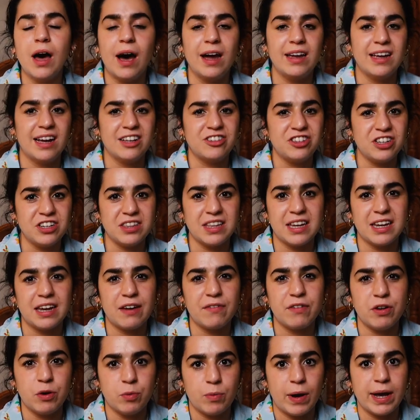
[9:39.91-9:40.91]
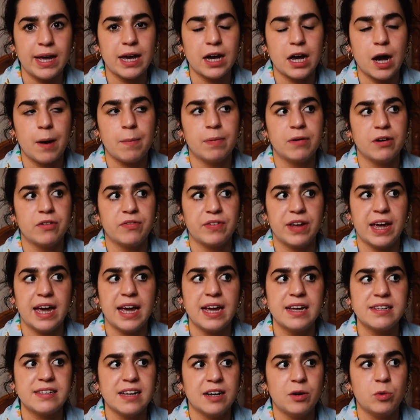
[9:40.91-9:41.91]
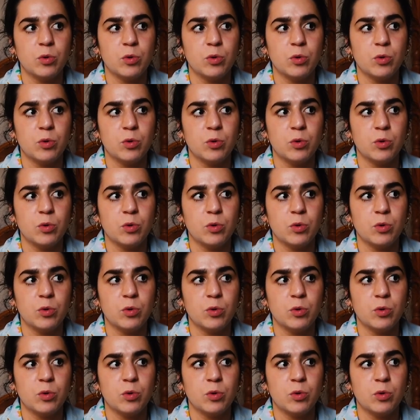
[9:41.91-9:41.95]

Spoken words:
I actually think if you wait a couple of years,